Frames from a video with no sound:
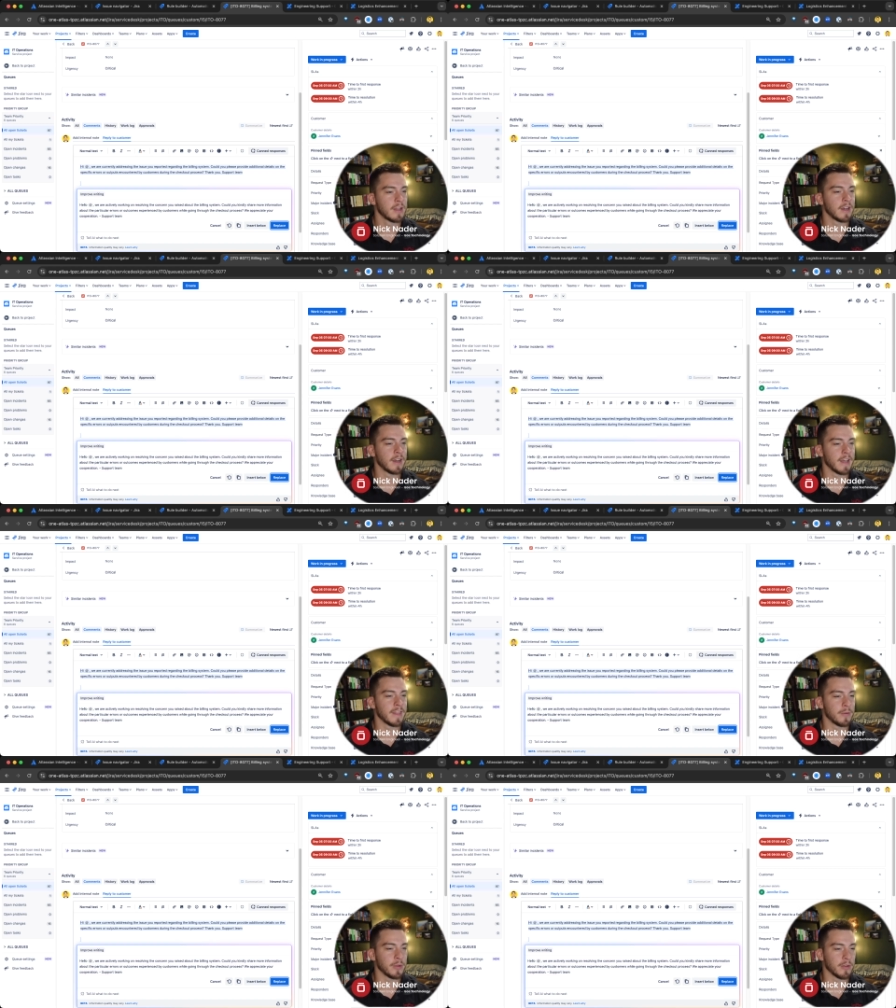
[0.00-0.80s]
uh, and
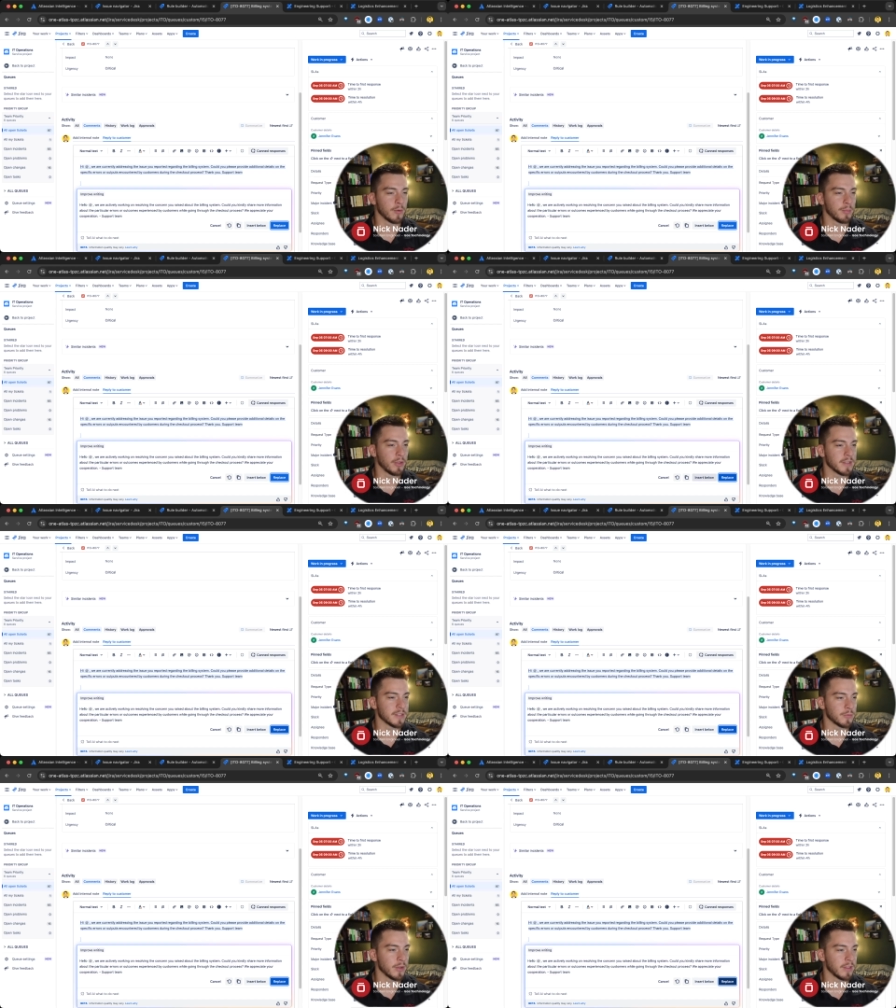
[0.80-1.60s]
then we can replace
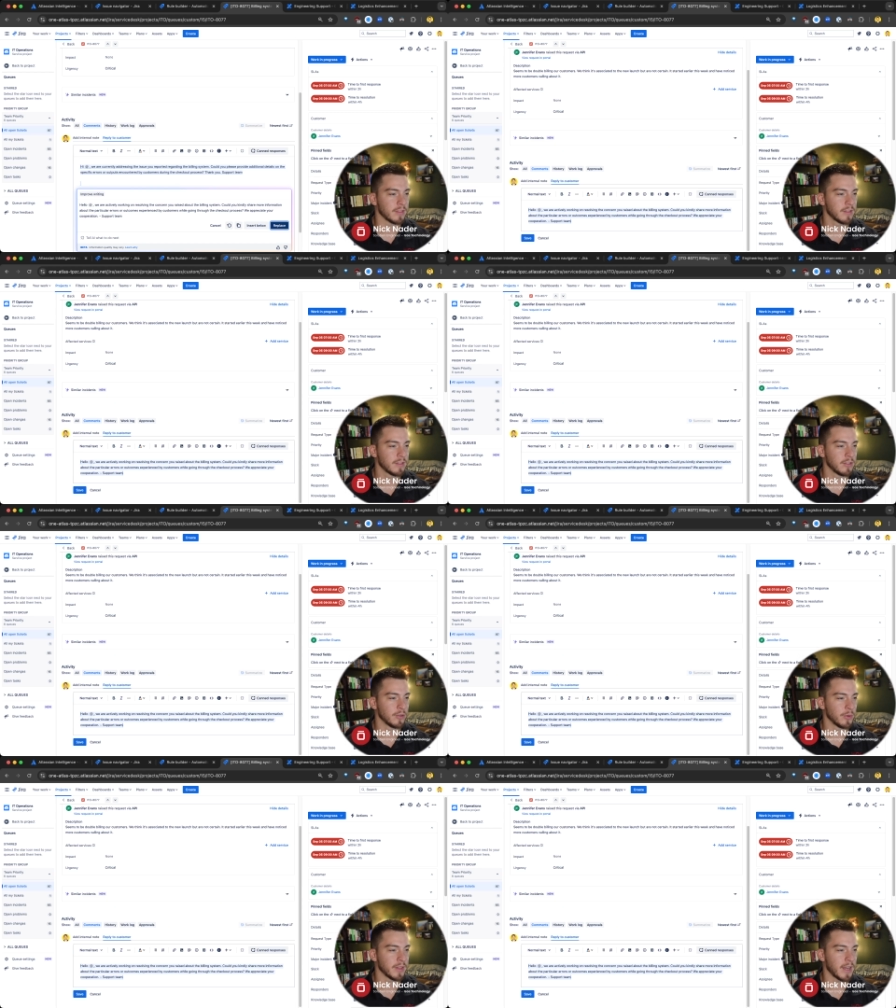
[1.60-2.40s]
it with you know
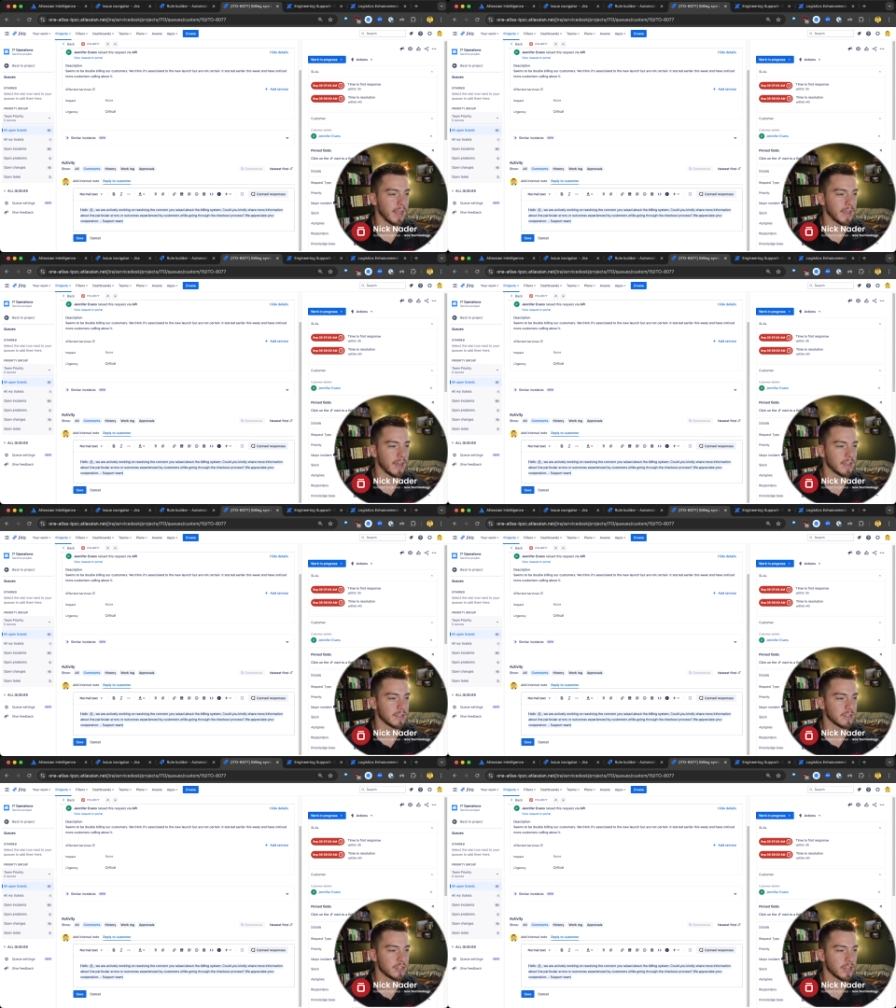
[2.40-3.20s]
what that AI is
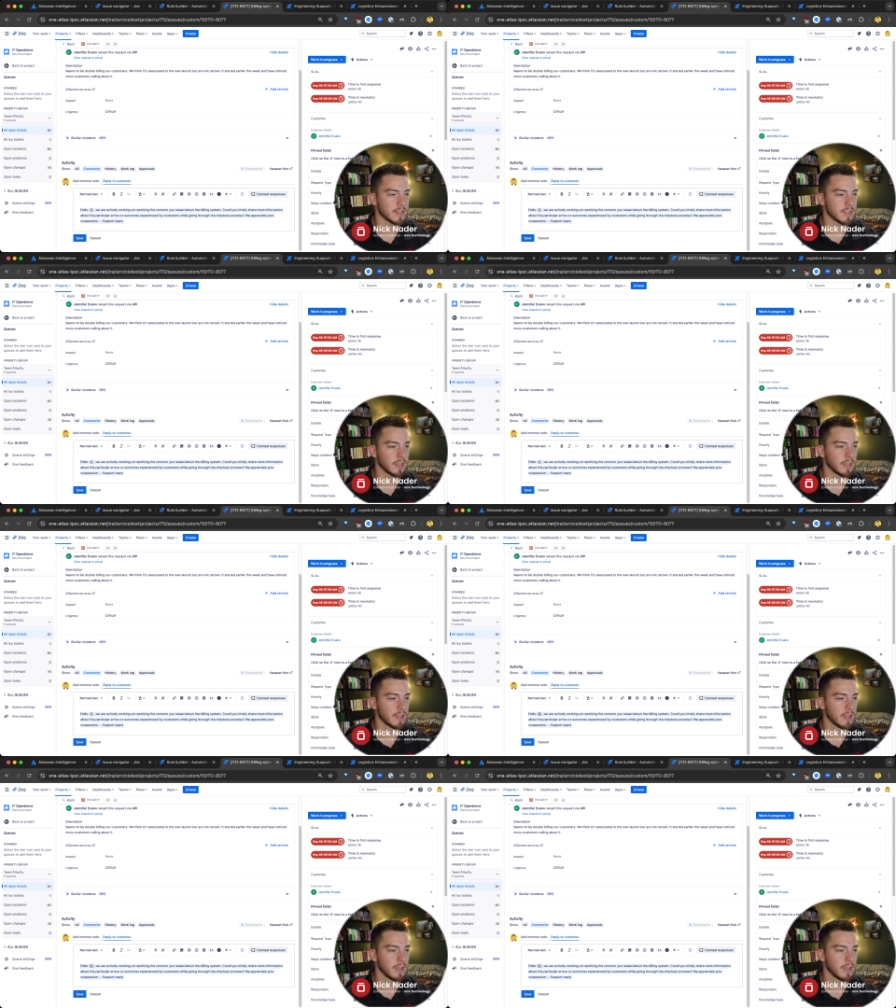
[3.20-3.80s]
suggesting.